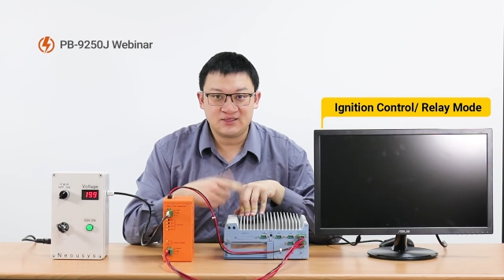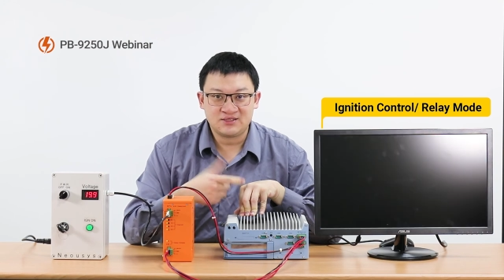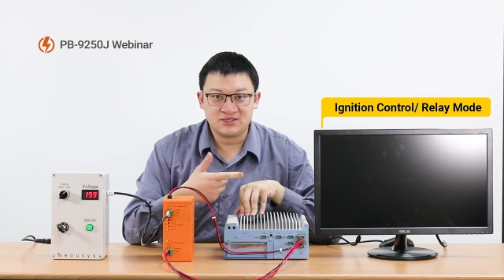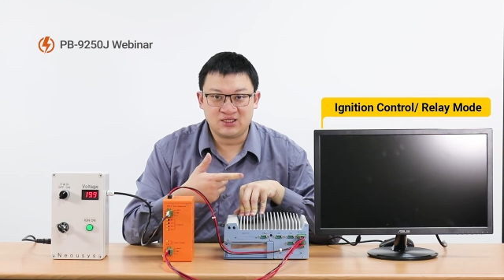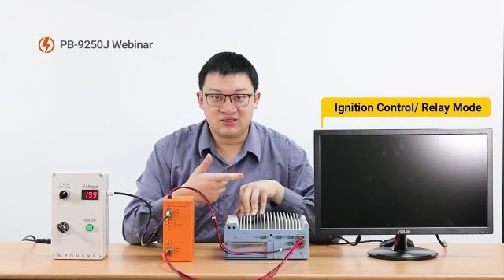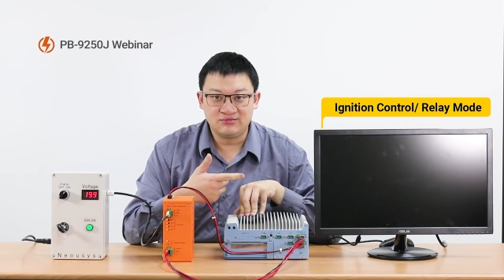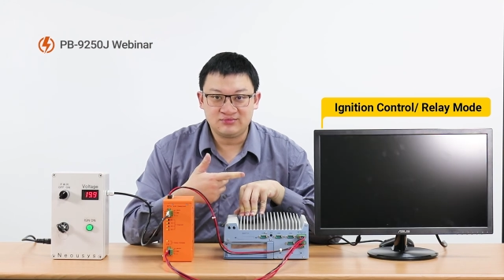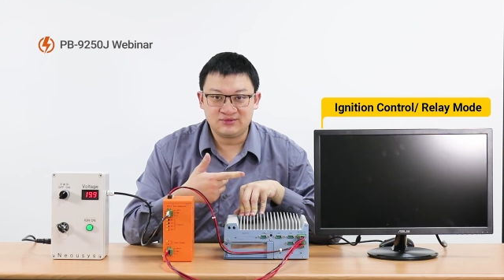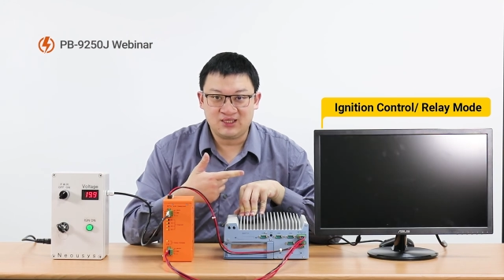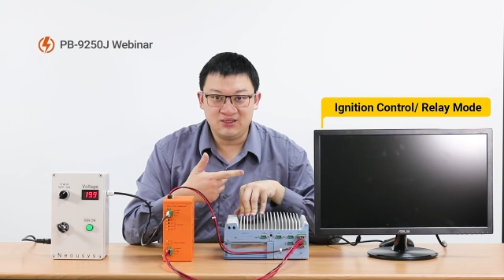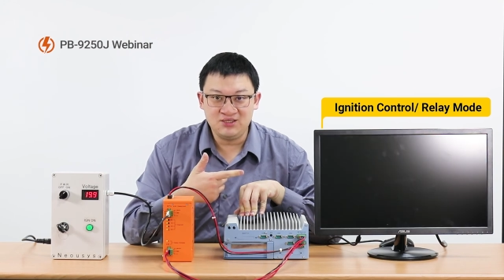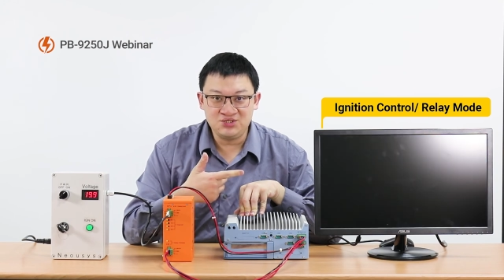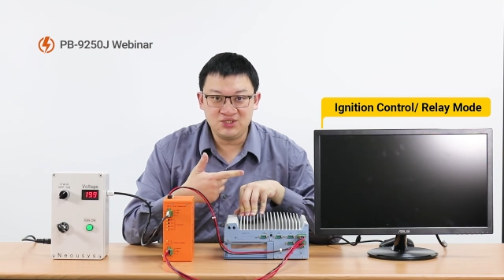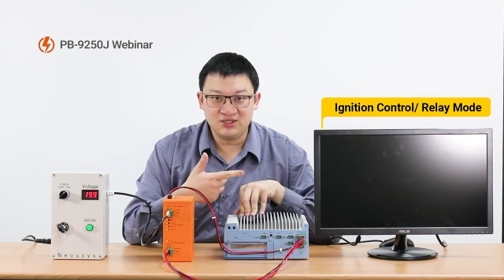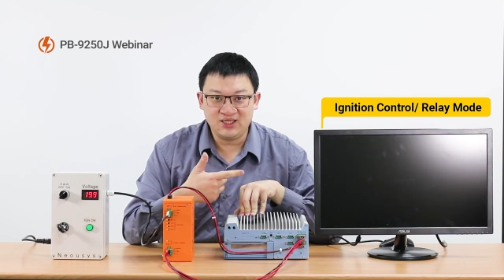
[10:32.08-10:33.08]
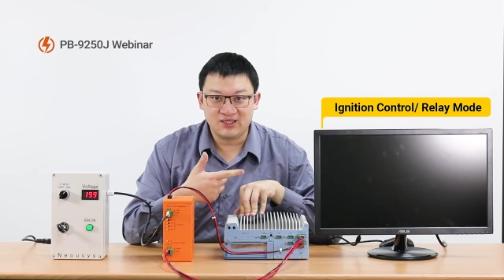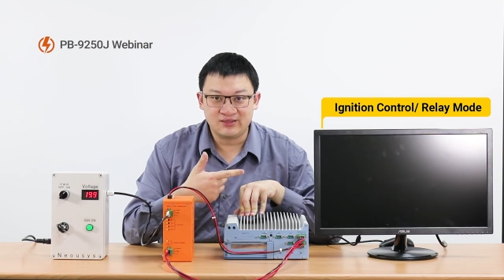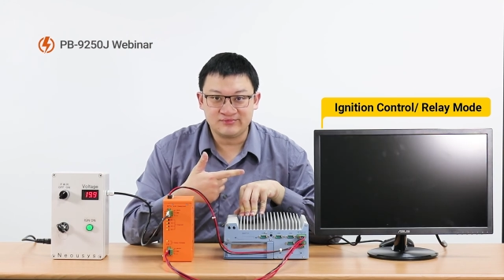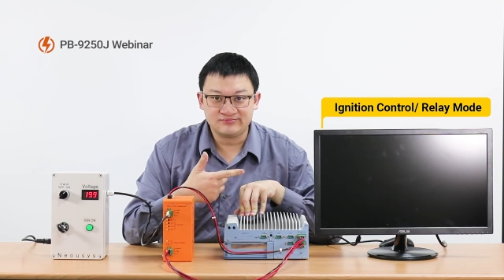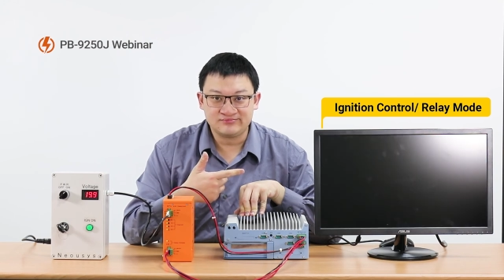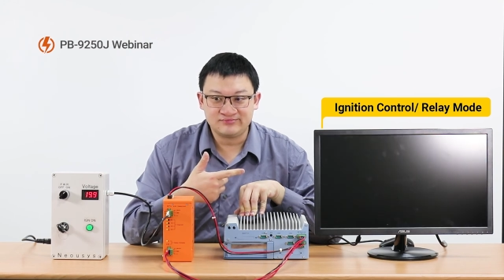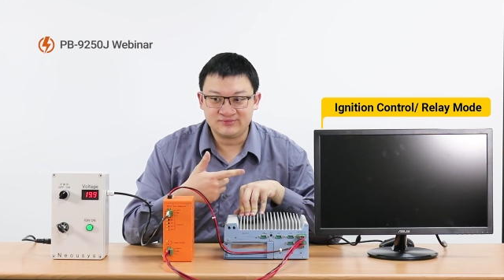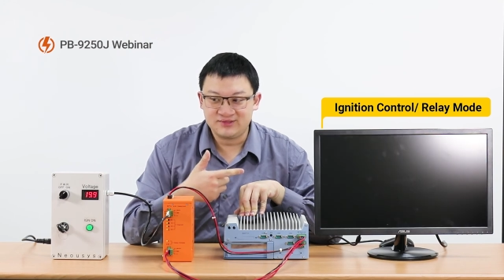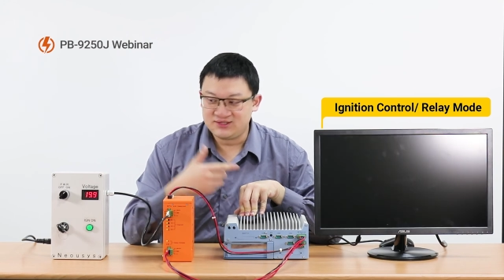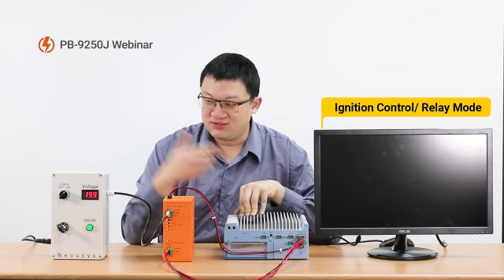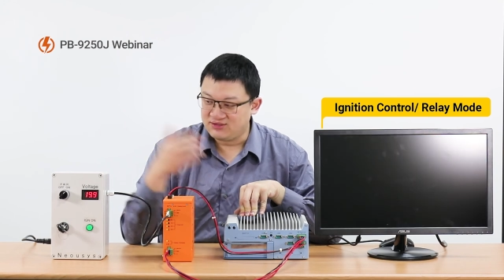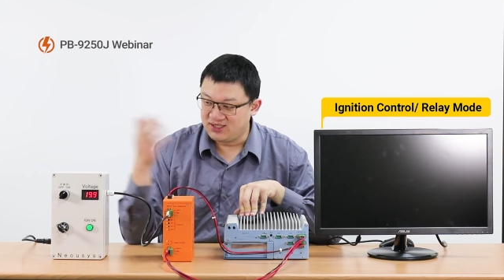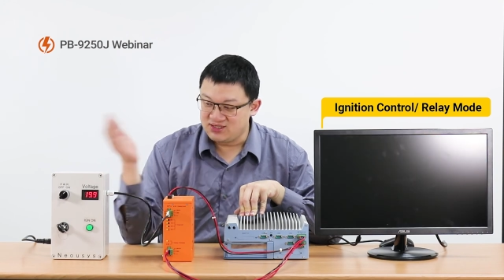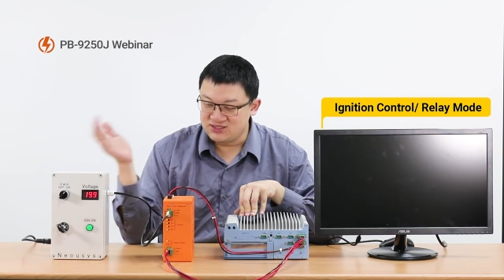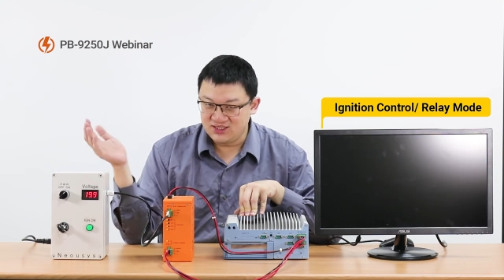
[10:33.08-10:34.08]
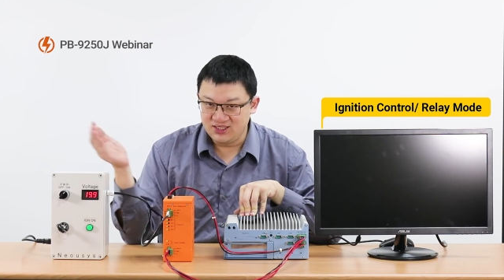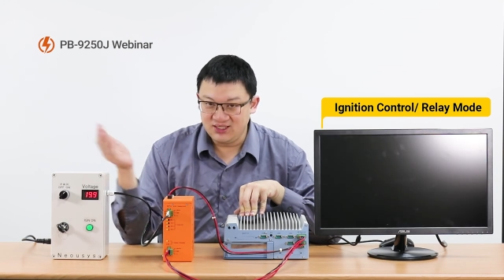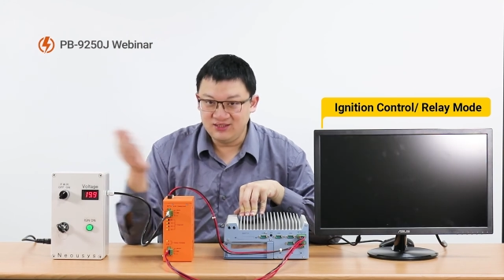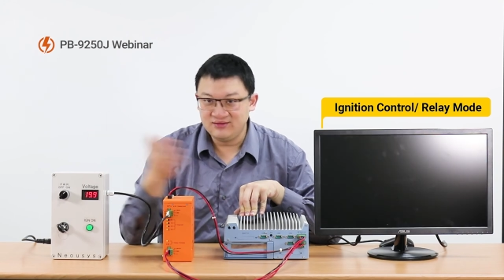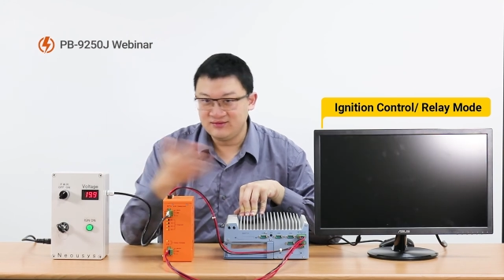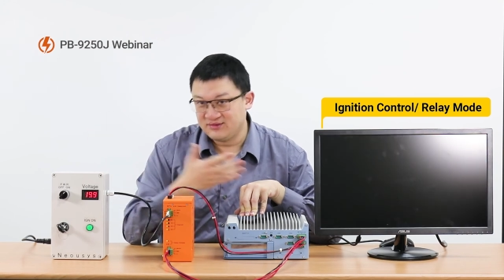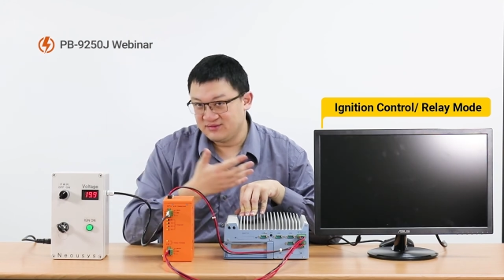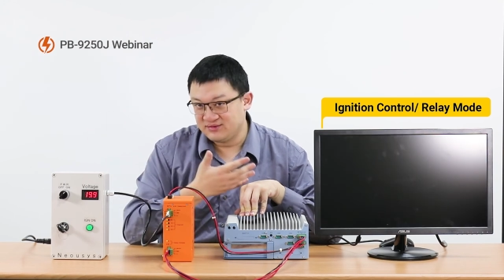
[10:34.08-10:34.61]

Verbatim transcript: So now it's shut down. So you can see